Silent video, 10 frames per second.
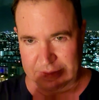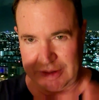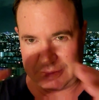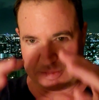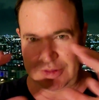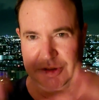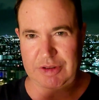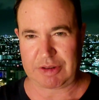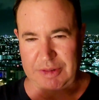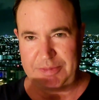you know, you
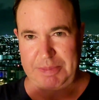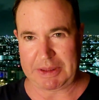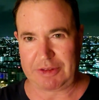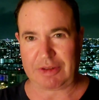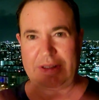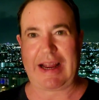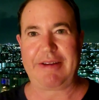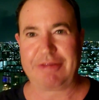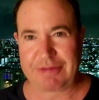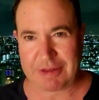start to build your
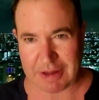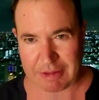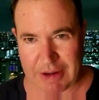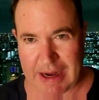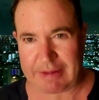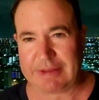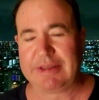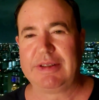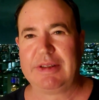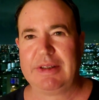life around
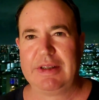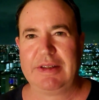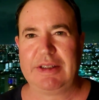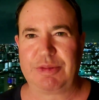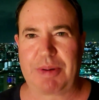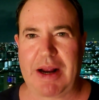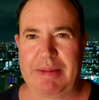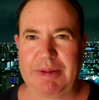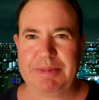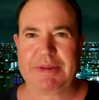these
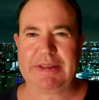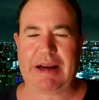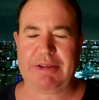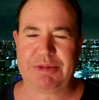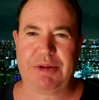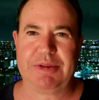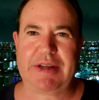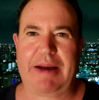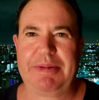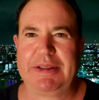problems and that was what was
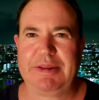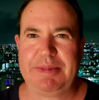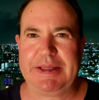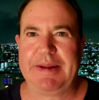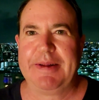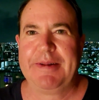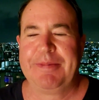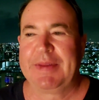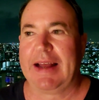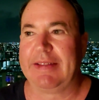happening to me.
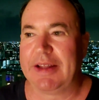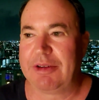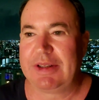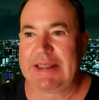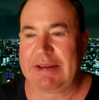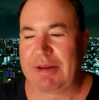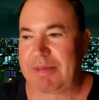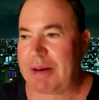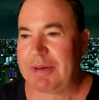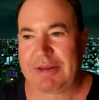And literally I
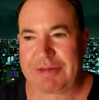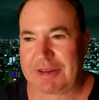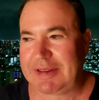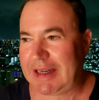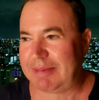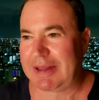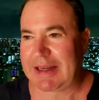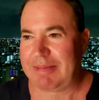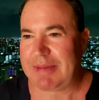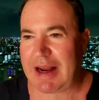remember the first day I'm
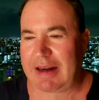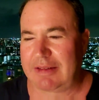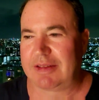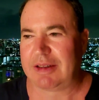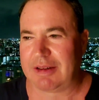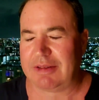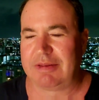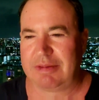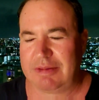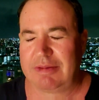like I'm not gonna
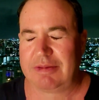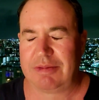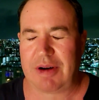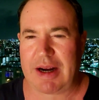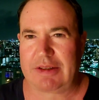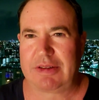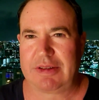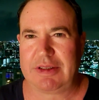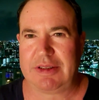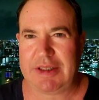wash
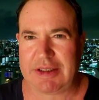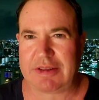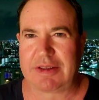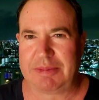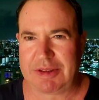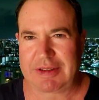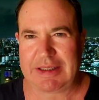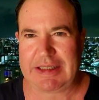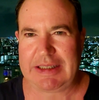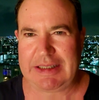the dish. I'm just
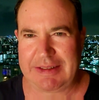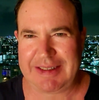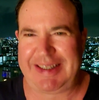going to eat